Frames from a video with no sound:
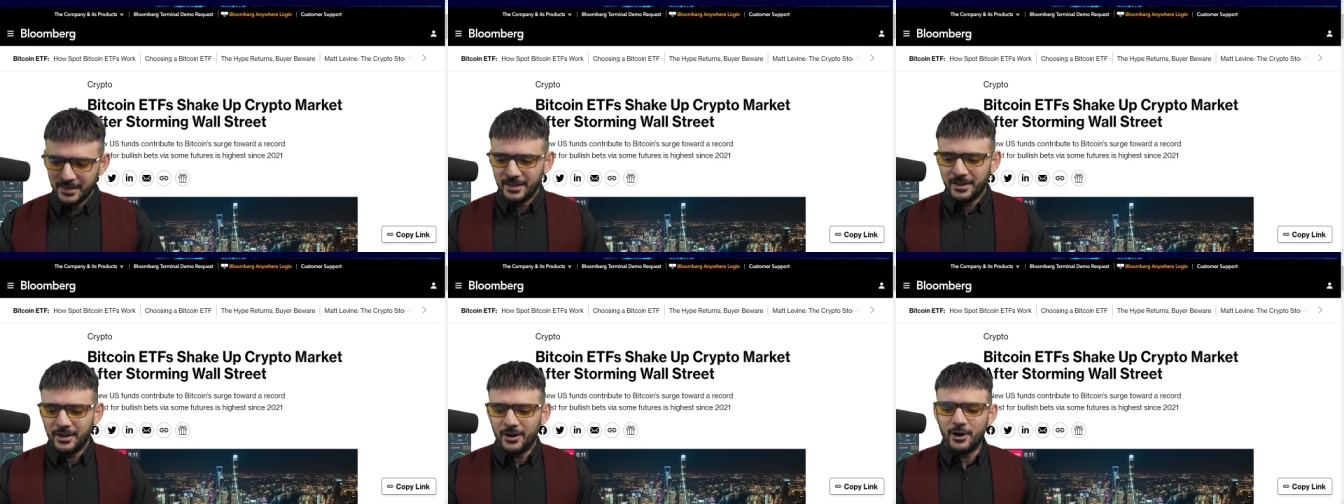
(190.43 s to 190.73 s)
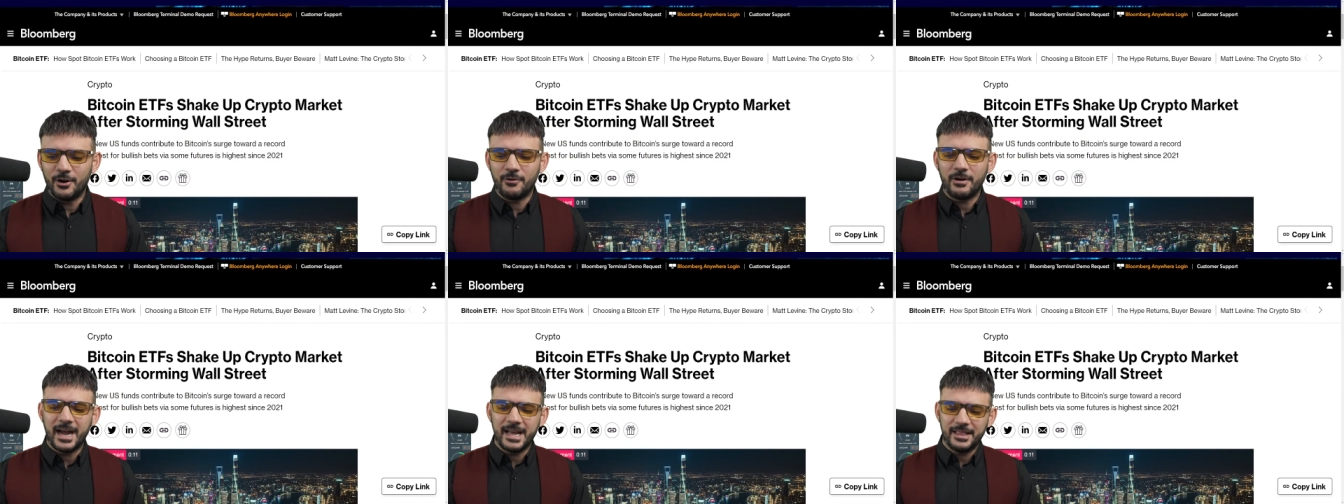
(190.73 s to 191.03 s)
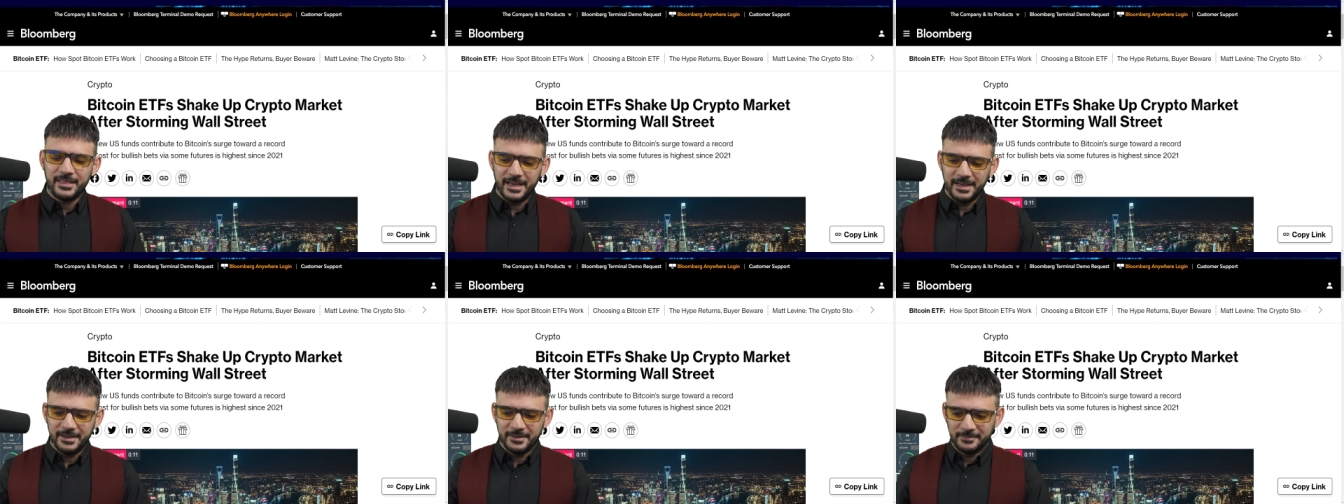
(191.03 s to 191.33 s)
All right,
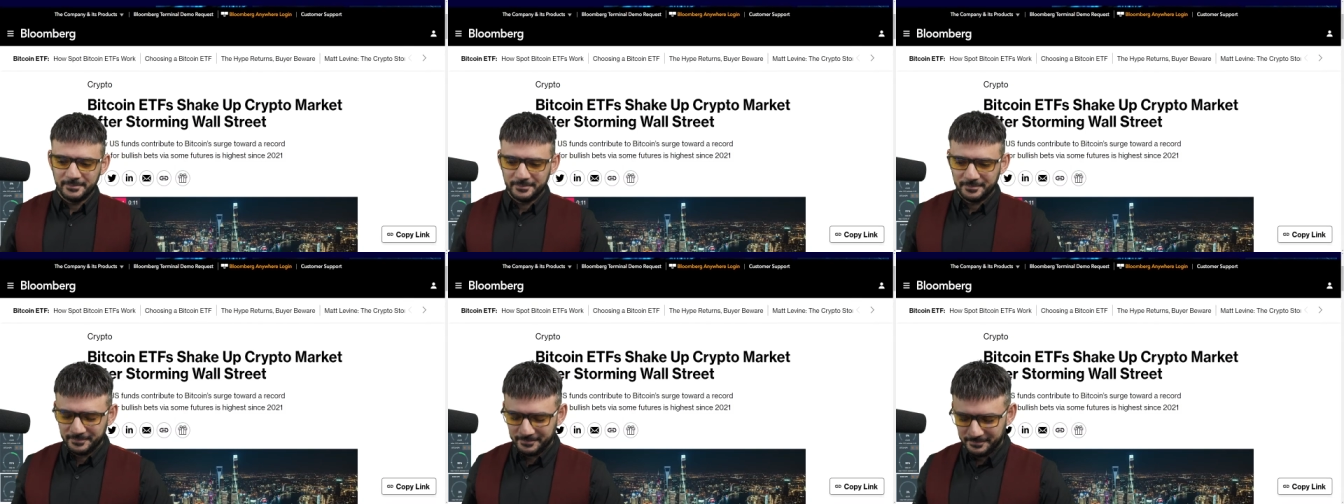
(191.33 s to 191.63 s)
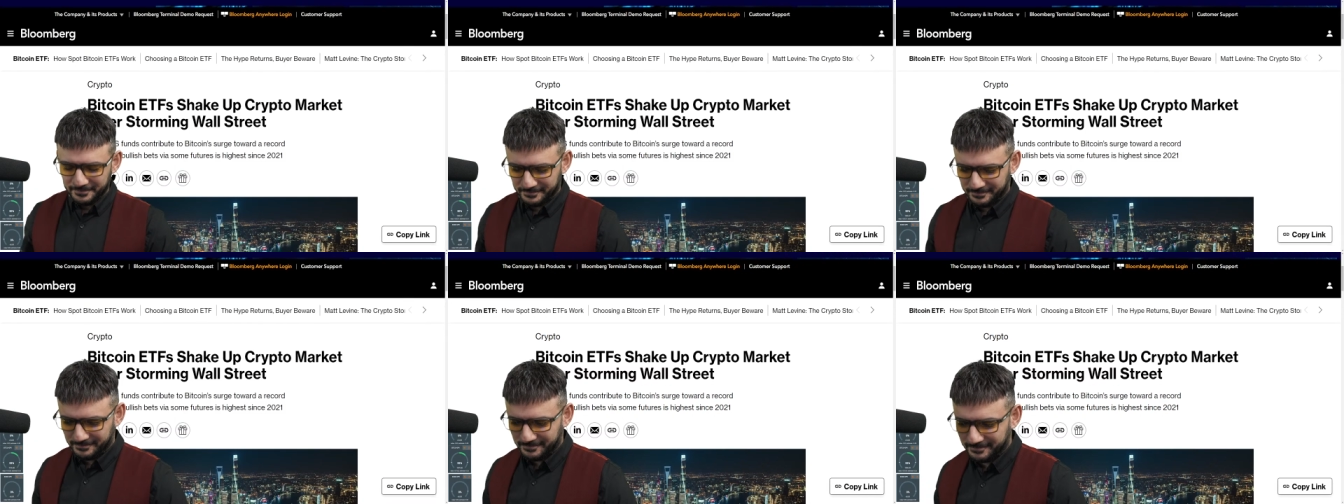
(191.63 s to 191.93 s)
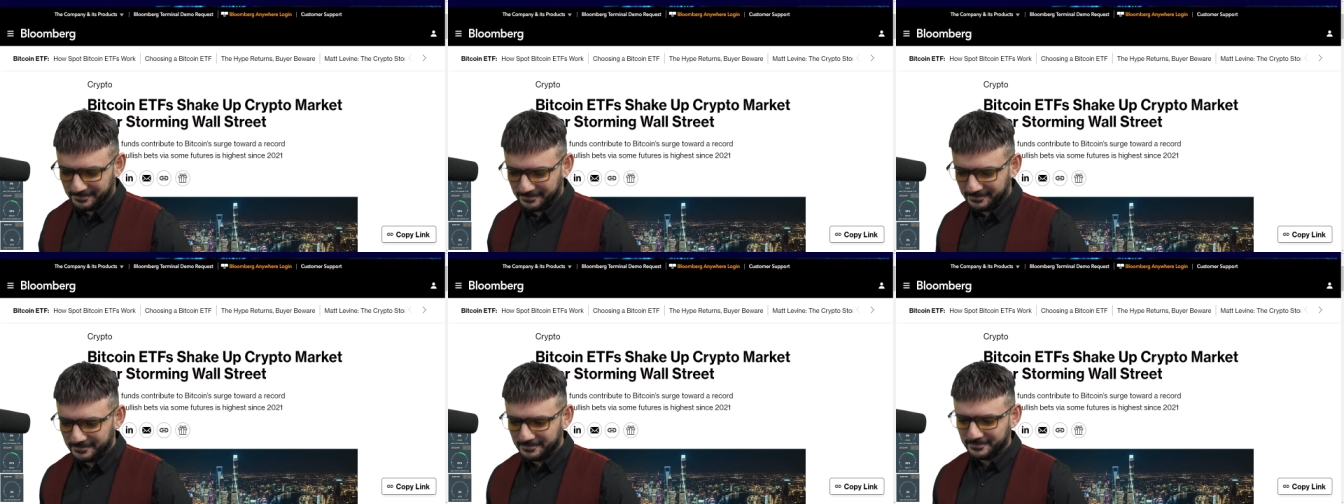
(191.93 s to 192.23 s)
then.
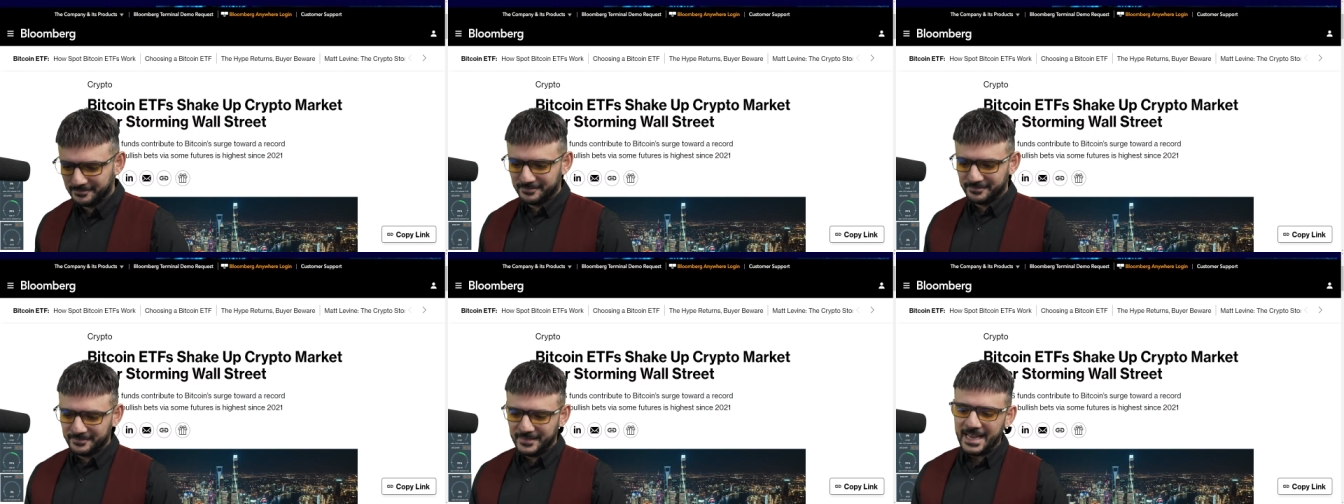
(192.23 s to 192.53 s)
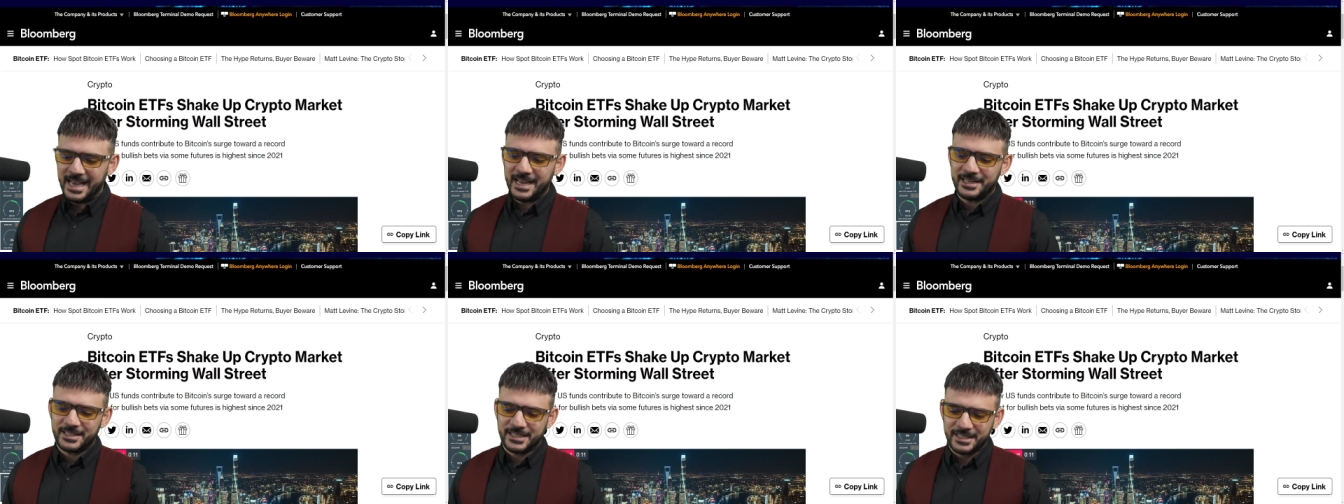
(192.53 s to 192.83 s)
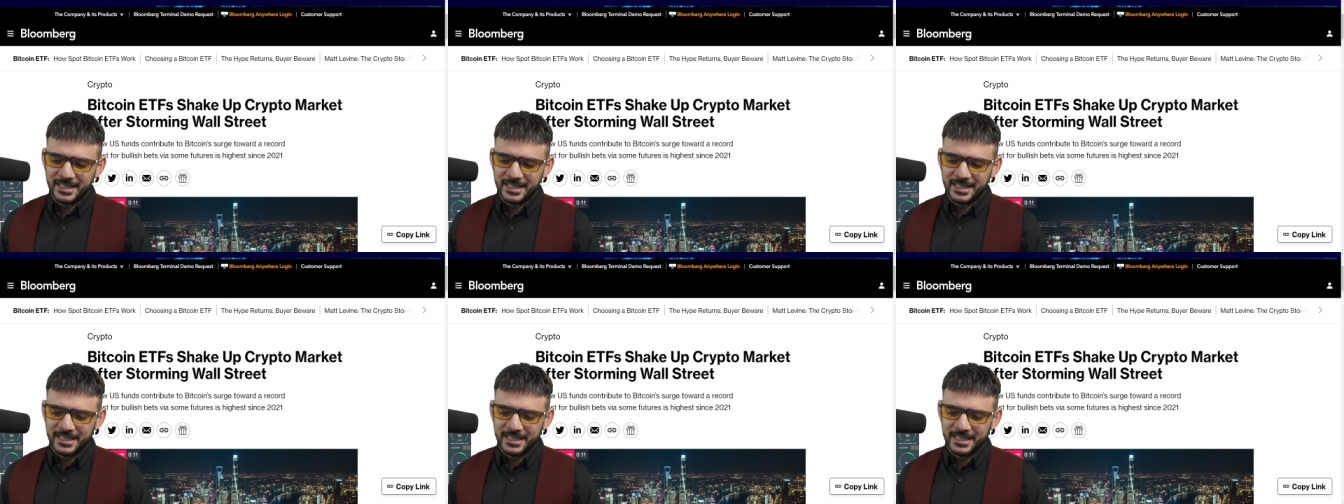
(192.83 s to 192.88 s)
Yes,